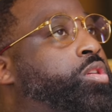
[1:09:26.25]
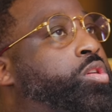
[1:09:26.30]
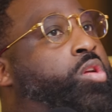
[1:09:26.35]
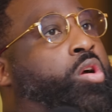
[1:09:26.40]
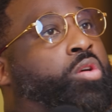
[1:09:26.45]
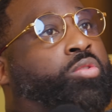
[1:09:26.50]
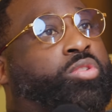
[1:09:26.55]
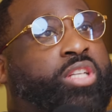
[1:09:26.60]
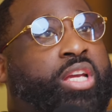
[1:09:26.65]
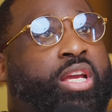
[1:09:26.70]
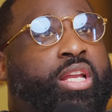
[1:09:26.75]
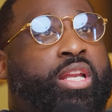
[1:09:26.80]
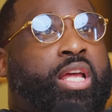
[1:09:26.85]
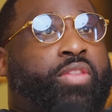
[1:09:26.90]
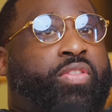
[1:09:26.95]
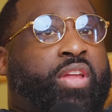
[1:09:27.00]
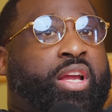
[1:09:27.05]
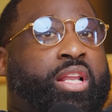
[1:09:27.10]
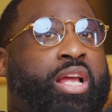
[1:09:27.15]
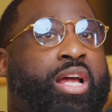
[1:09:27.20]
You know what I'm saying? And
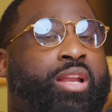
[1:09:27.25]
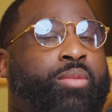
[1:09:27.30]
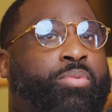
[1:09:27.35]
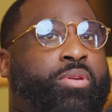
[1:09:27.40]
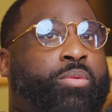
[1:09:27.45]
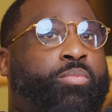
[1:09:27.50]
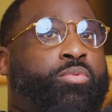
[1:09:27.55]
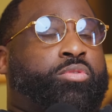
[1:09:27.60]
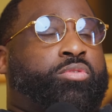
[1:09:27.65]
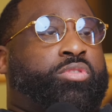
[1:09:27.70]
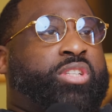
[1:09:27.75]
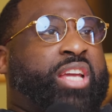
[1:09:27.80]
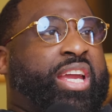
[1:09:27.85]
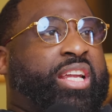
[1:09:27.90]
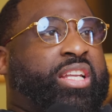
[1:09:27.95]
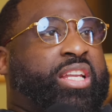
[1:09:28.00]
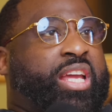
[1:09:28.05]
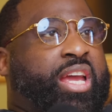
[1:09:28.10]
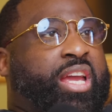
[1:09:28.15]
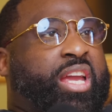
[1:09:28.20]
I think a lot of people
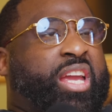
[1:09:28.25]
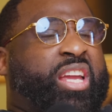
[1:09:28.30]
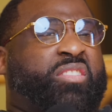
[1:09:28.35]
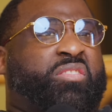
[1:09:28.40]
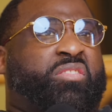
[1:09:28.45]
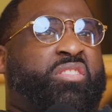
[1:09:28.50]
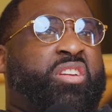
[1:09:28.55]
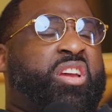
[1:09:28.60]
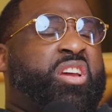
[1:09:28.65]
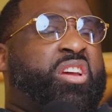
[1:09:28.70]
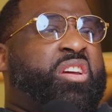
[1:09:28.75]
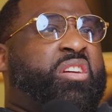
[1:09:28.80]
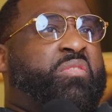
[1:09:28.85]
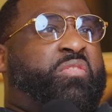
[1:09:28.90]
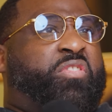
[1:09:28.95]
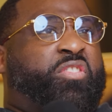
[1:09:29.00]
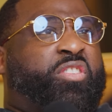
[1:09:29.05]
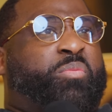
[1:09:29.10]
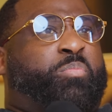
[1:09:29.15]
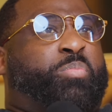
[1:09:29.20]
take that, and
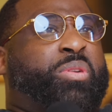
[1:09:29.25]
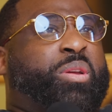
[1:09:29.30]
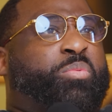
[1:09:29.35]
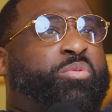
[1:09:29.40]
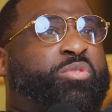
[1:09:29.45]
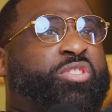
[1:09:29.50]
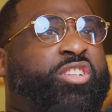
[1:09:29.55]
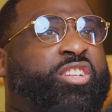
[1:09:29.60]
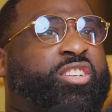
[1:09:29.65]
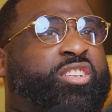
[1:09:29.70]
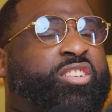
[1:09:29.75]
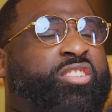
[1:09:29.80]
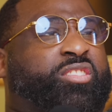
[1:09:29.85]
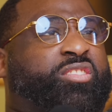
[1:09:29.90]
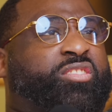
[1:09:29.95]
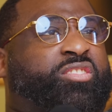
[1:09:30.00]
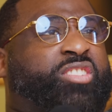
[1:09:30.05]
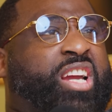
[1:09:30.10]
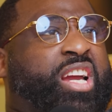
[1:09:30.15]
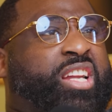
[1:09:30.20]
for people
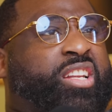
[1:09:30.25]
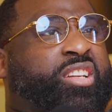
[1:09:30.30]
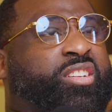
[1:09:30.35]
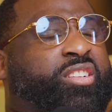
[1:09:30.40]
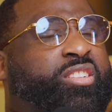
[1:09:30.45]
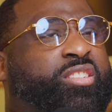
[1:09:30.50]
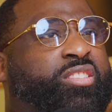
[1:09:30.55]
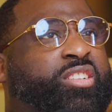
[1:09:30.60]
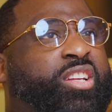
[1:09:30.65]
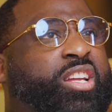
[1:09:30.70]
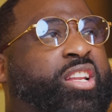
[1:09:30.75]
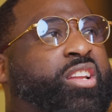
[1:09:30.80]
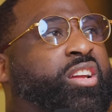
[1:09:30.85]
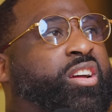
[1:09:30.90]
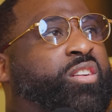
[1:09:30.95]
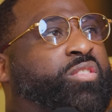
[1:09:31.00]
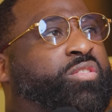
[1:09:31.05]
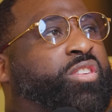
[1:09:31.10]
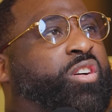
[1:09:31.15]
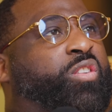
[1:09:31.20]
to try to,
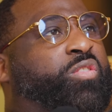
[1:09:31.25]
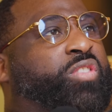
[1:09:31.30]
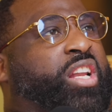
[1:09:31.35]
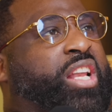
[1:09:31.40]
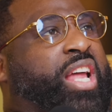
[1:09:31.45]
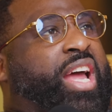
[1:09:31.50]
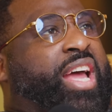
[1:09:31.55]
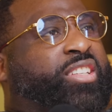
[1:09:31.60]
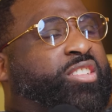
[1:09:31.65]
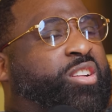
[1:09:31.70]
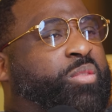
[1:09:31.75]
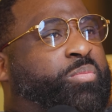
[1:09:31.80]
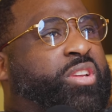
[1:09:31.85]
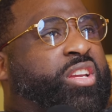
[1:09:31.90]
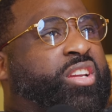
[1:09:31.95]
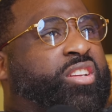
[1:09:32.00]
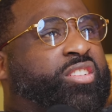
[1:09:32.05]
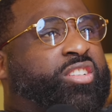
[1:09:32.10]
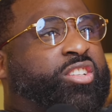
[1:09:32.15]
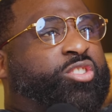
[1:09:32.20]
over the last couple of
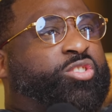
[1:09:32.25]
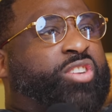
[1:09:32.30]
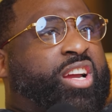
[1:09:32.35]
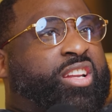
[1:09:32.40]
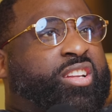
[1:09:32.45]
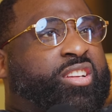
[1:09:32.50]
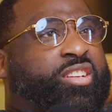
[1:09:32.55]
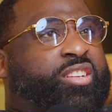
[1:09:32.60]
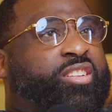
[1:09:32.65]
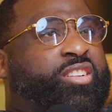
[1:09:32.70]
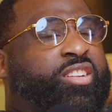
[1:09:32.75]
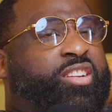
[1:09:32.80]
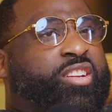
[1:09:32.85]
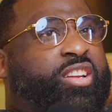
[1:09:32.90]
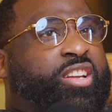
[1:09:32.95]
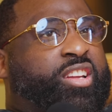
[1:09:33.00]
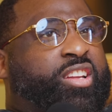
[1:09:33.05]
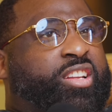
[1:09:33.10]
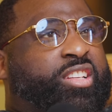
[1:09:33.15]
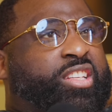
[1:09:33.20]
years, to try to
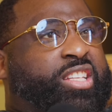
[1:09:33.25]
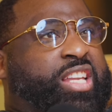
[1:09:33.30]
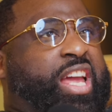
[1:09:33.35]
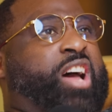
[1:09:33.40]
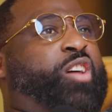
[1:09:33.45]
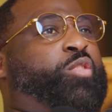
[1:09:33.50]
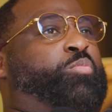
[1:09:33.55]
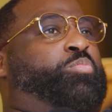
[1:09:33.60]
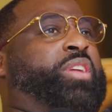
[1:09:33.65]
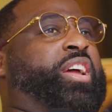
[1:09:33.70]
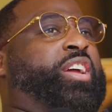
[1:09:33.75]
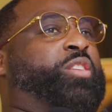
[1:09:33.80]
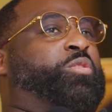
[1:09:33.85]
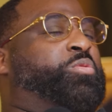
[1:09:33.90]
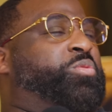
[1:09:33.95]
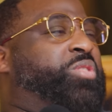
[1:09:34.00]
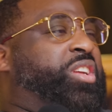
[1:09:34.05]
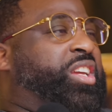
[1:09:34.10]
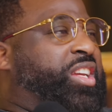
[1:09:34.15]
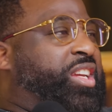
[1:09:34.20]
downplay
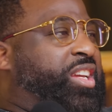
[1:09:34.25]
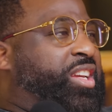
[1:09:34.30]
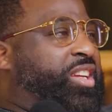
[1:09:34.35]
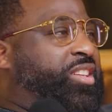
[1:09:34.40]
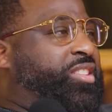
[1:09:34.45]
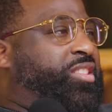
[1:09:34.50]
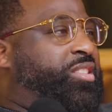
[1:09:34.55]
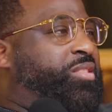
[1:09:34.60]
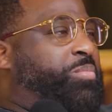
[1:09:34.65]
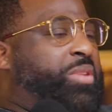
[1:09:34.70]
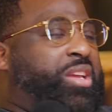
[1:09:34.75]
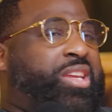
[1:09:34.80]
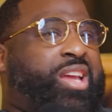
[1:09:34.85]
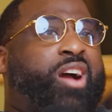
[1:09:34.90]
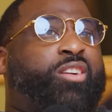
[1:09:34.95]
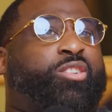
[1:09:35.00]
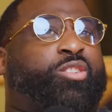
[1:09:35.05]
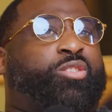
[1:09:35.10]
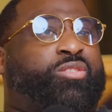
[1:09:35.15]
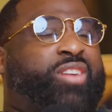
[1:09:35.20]
who he is, man,
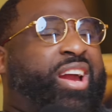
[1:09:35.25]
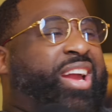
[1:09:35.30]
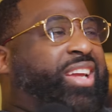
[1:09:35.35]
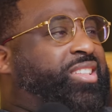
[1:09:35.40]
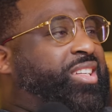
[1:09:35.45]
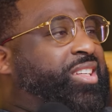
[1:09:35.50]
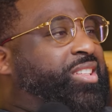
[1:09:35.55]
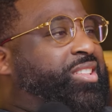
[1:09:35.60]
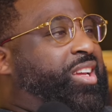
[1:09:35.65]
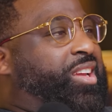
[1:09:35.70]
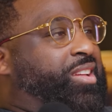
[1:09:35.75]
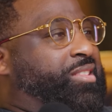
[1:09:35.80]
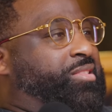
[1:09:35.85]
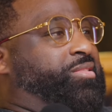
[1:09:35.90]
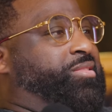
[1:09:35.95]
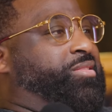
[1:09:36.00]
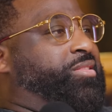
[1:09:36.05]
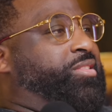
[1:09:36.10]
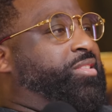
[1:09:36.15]
y'all crazy as hell.